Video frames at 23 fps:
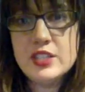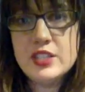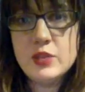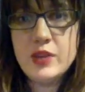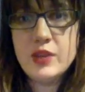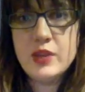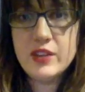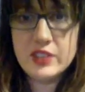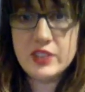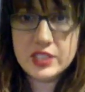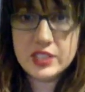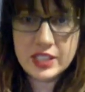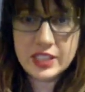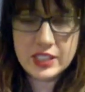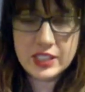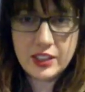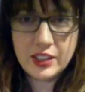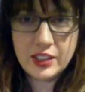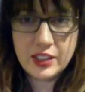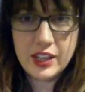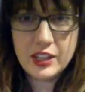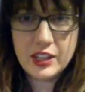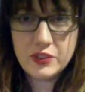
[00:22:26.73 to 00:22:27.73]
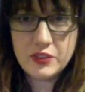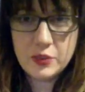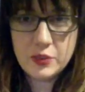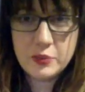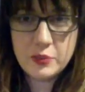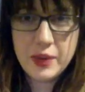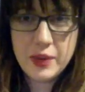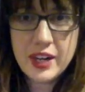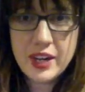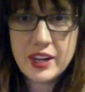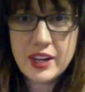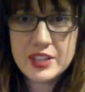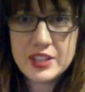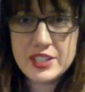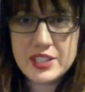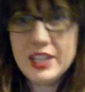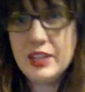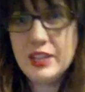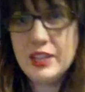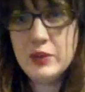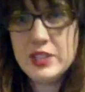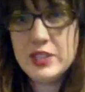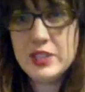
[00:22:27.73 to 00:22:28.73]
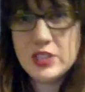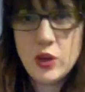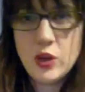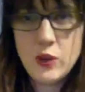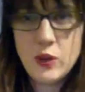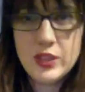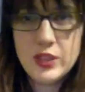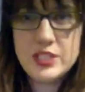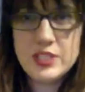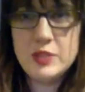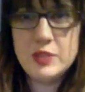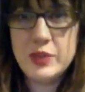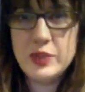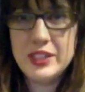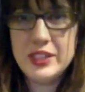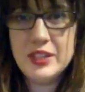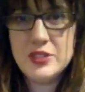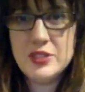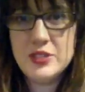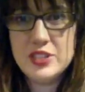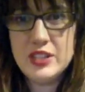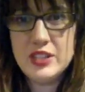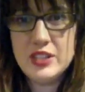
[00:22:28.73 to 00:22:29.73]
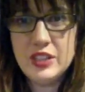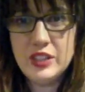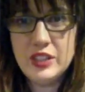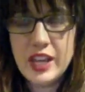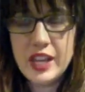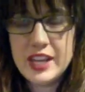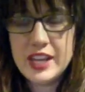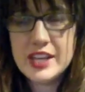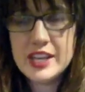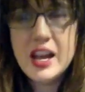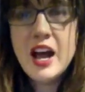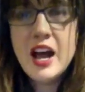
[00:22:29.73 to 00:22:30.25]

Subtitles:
that we ever did that are kind of embarrassing and we don't want to bring those to the light,